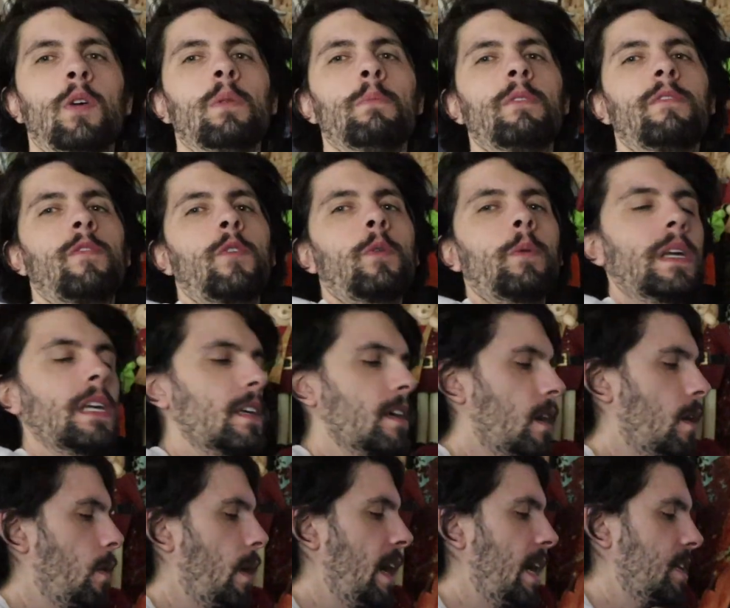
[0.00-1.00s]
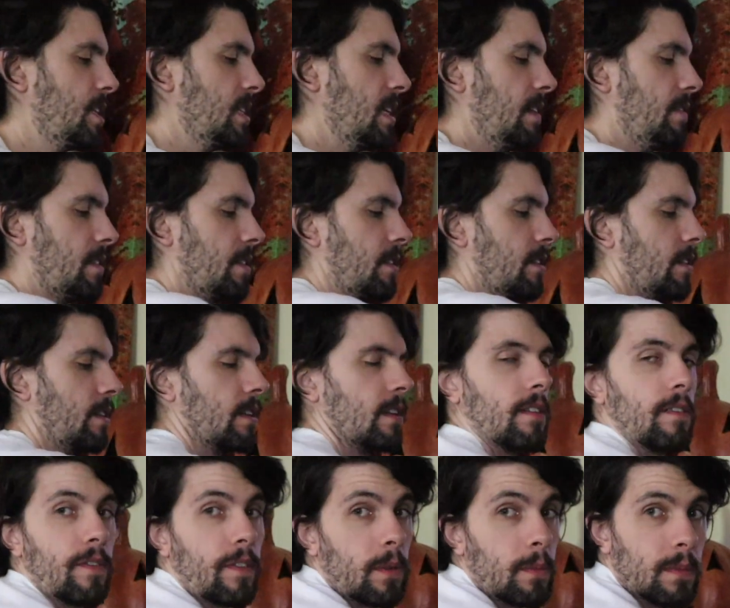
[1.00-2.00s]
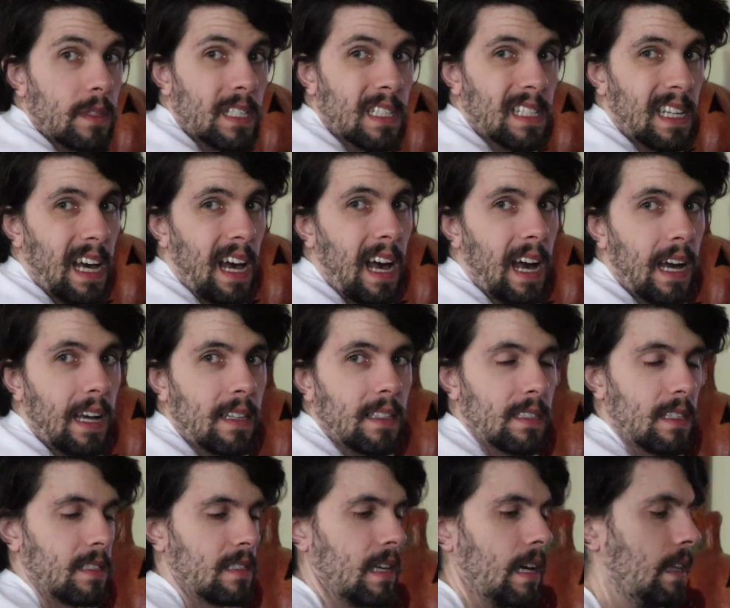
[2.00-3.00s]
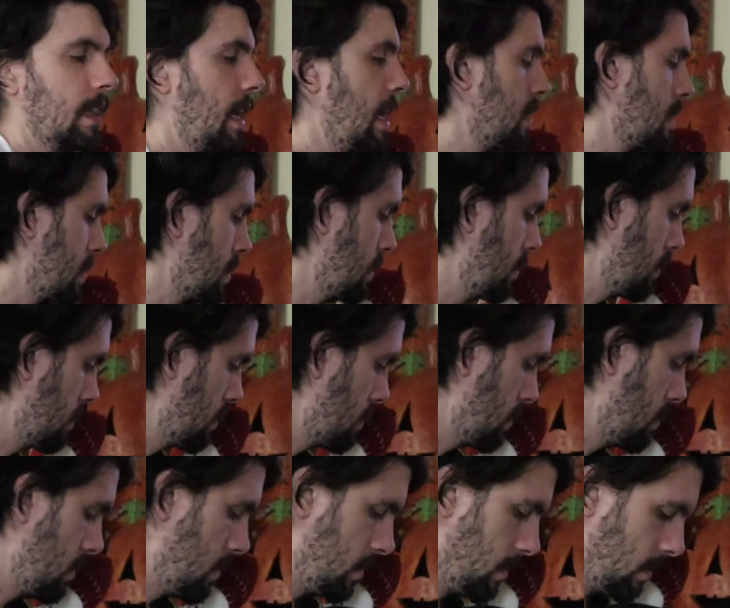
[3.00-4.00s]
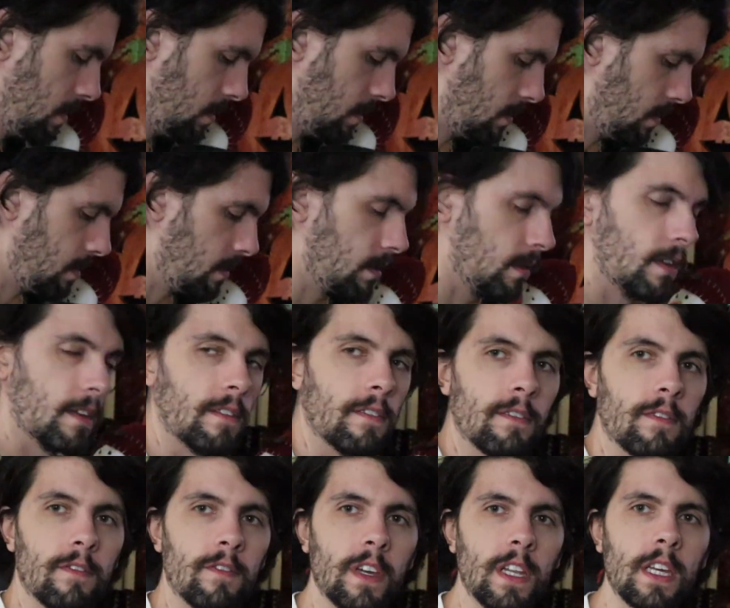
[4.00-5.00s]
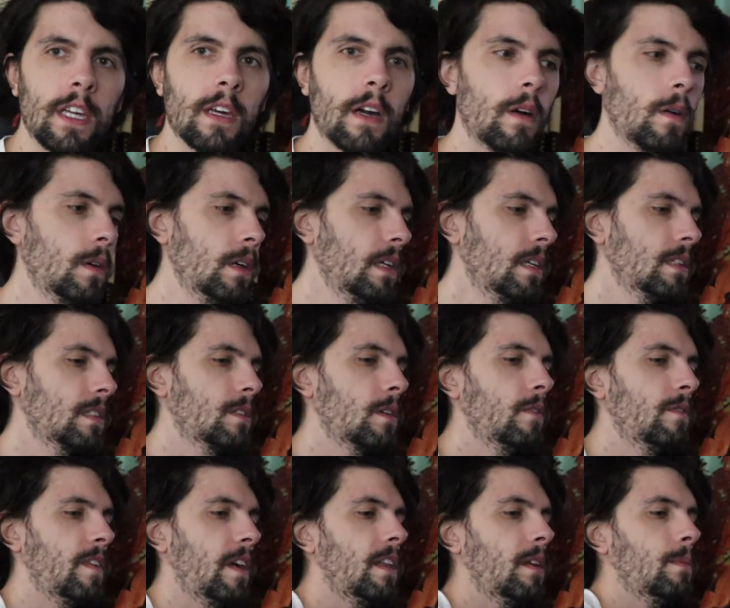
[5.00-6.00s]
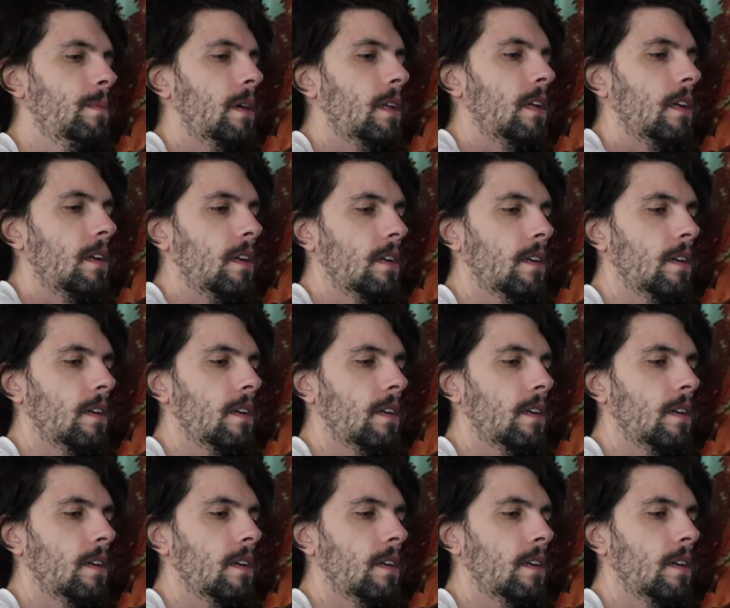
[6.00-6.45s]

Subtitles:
and before we go, I actually haven't heard from Scott since that last video. So if anybody